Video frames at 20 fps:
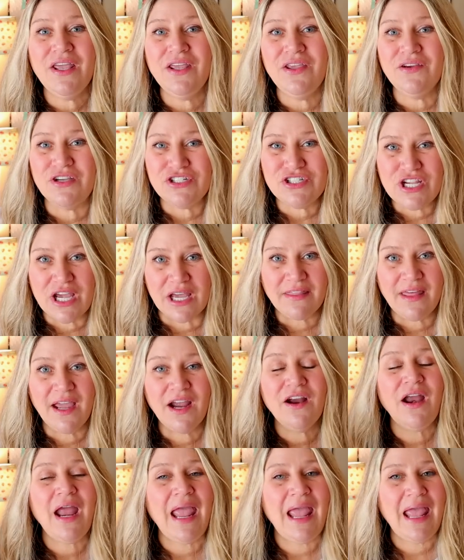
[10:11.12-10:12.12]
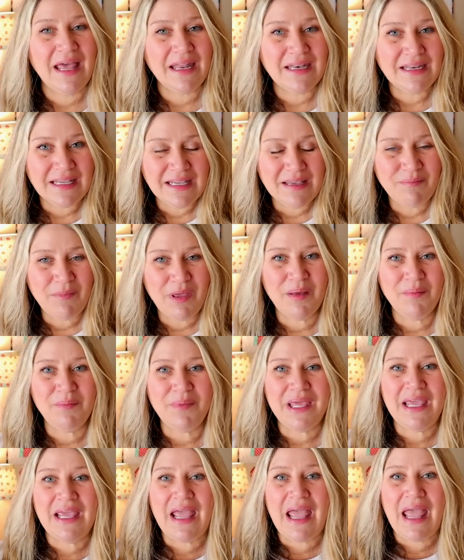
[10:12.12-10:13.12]
you can check there and email
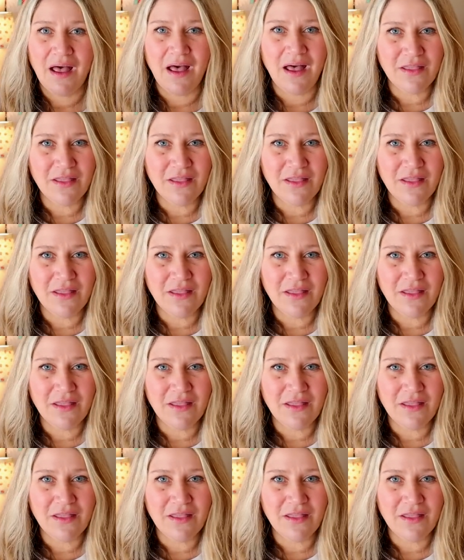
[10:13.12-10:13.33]
me.